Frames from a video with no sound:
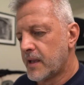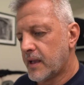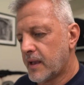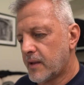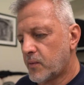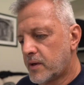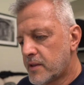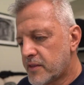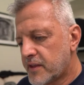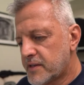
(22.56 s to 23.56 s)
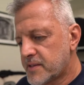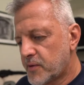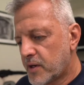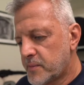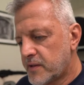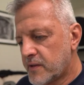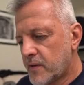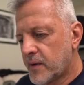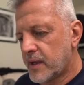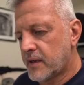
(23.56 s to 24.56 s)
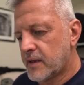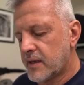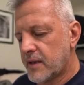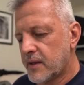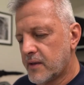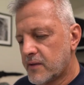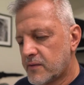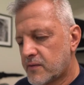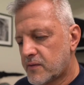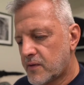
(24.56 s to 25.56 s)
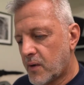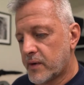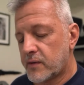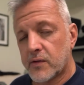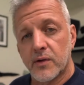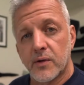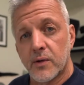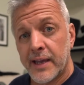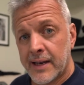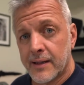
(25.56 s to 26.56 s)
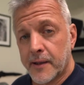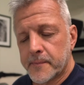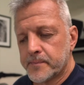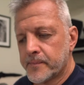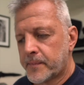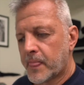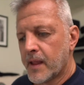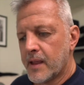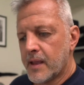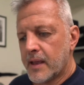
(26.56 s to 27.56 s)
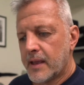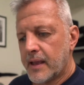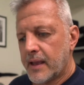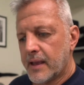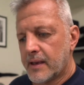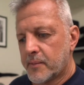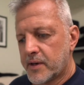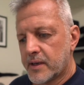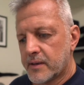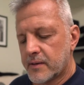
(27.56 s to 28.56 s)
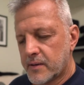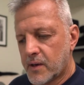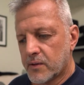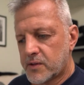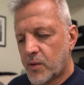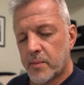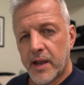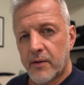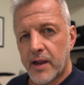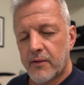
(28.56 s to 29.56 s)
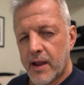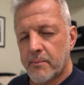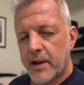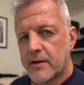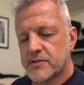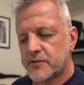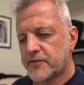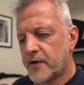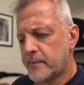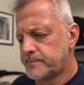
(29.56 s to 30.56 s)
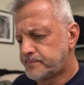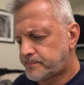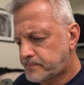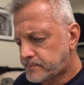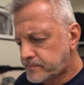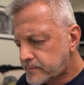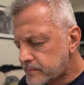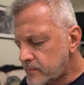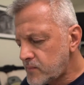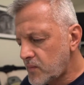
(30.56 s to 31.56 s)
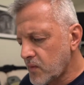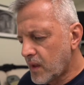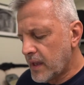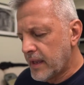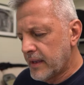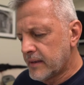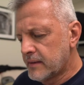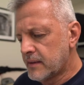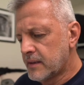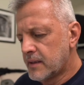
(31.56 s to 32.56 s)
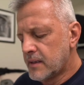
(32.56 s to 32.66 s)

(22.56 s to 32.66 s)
And one of the things I'm going to be doing is going to Italy. And I'm going to go to where my great grandparents are from. And